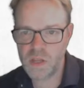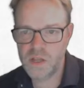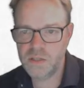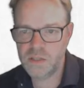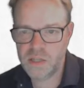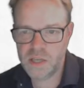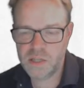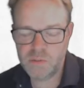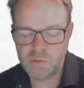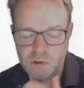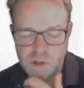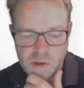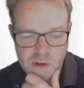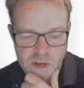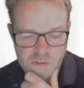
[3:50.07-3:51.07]
So that's what
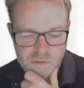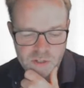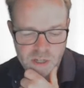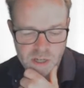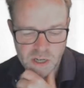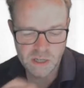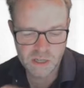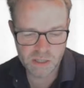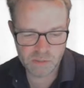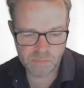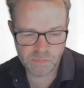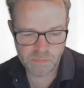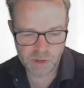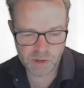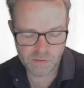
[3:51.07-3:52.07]
you have to learn is a
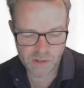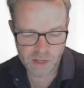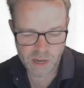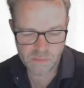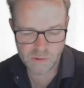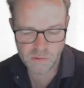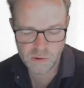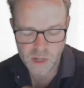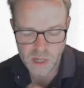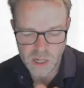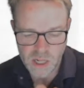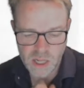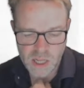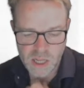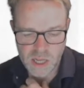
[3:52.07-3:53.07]
bit of YAML.
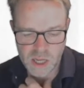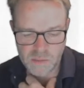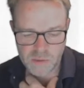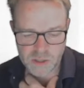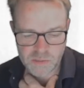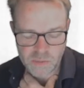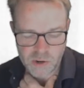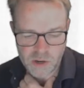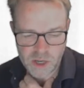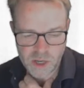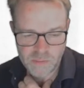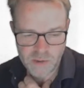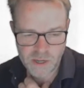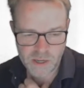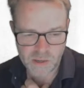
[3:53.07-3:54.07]
Um, it's a
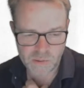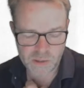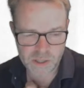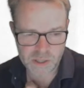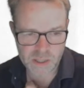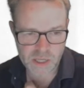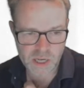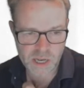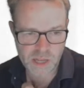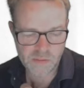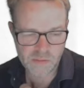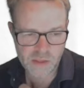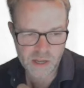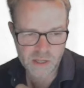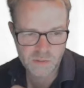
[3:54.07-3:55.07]
markup language, and
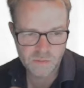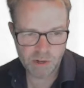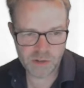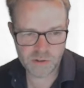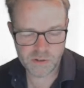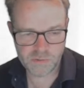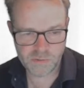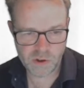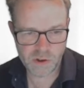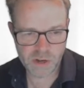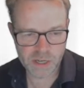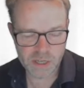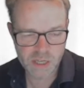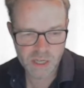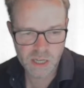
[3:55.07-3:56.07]
that's where you
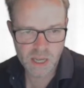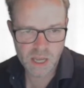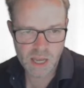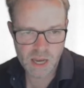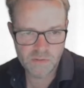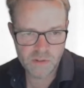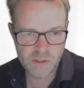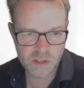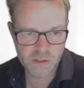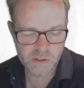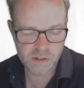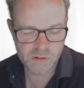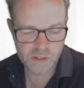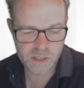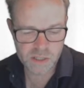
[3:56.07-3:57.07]
define everything that
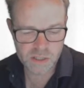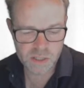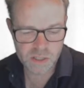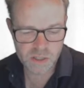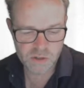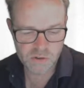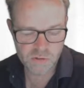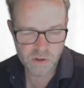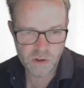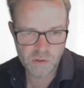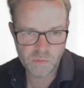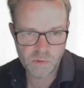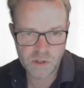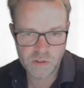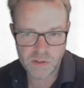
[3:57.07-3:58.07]
you need to do
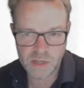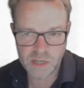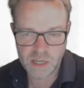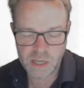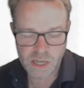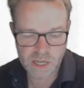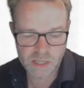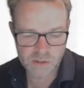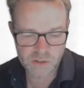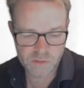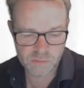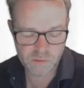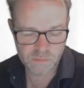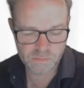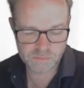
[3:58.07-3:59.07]
within
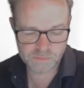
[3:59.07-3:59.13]
Ansible.